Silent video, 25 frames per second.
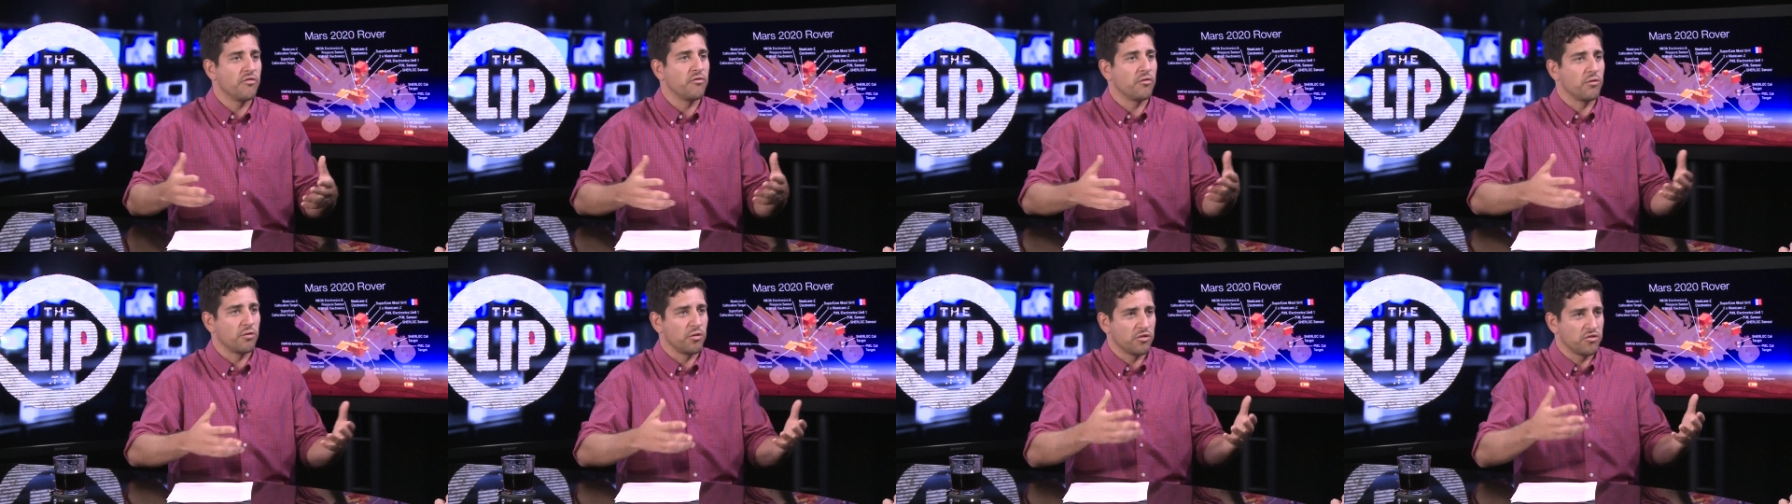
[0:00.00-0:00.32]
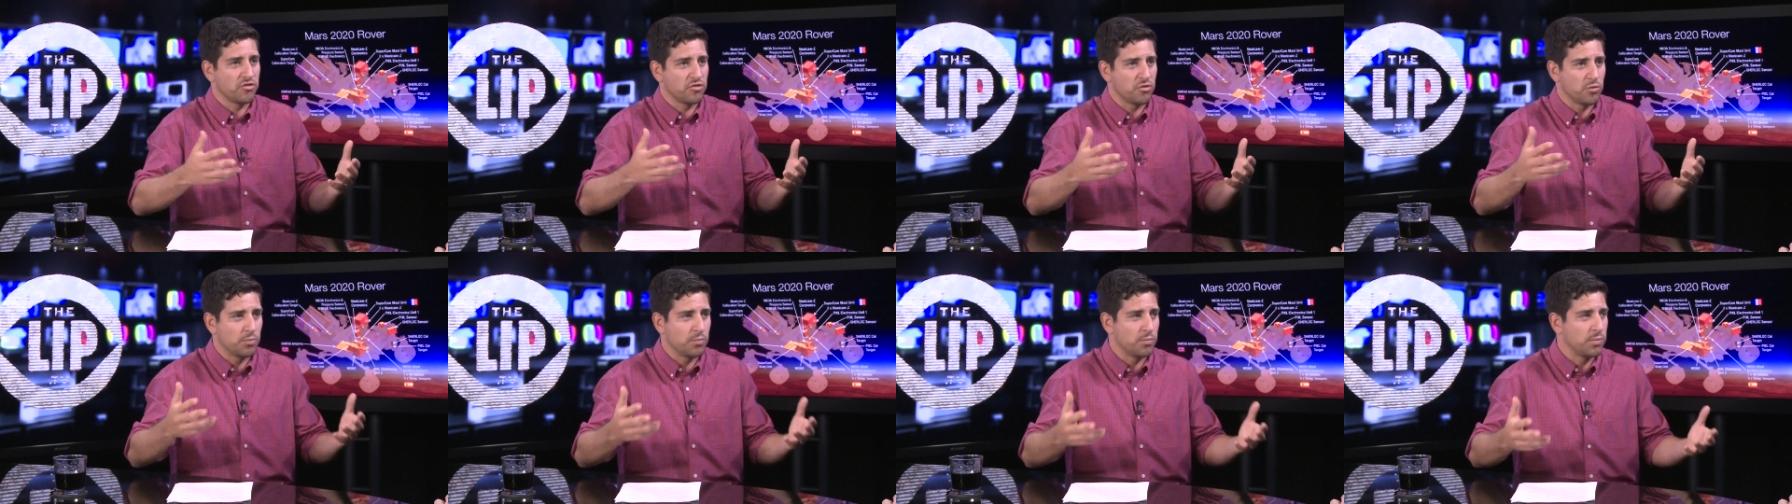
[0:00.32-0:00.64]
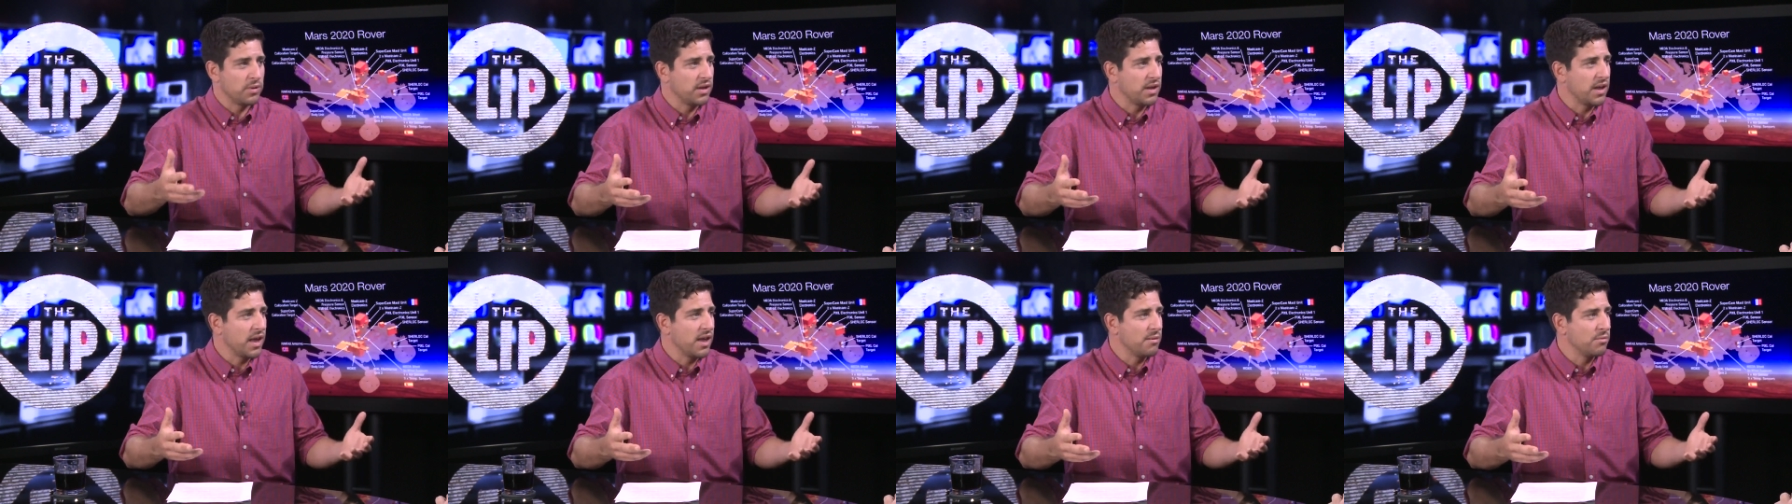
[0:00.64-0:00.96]
for us to
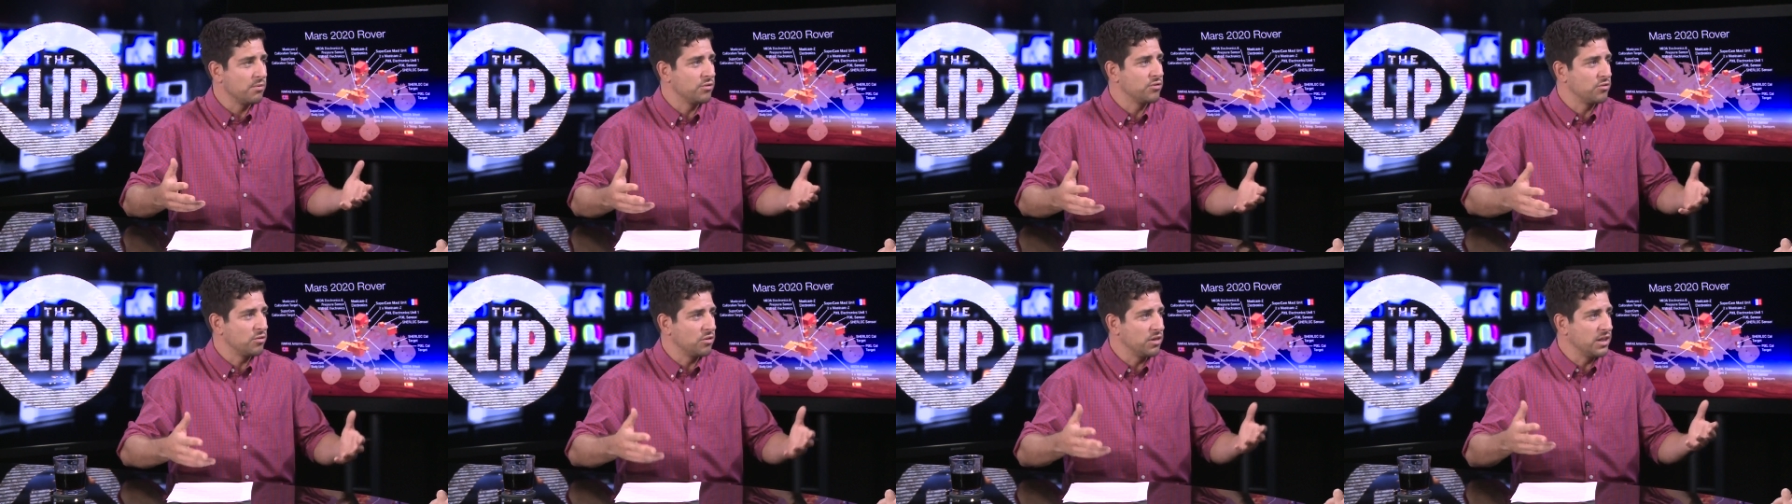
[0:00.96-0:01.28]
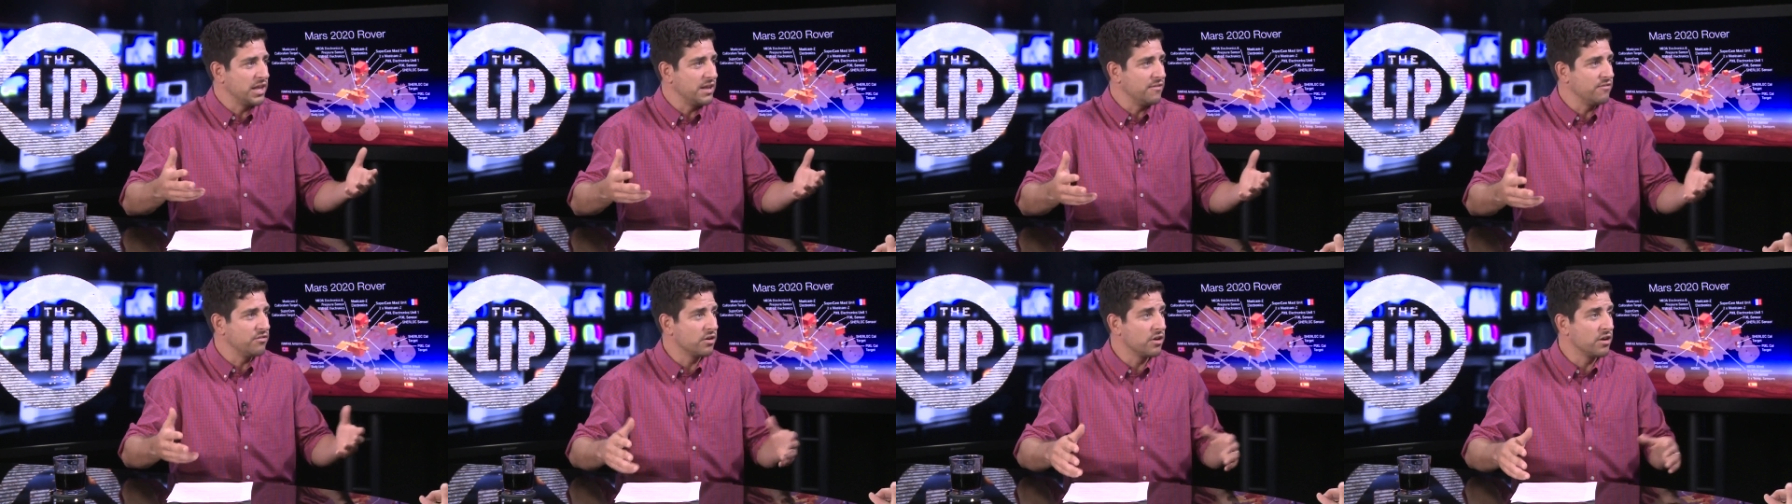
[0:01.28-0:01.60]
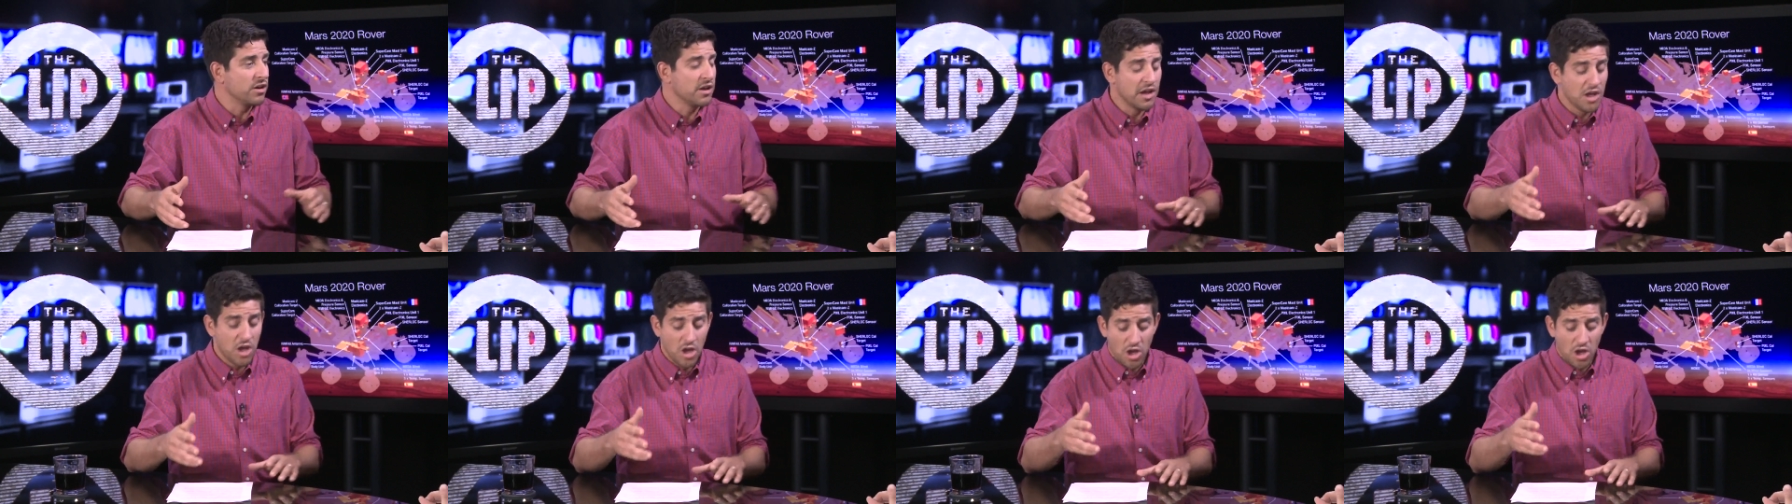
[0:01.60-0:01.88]
be able to live there.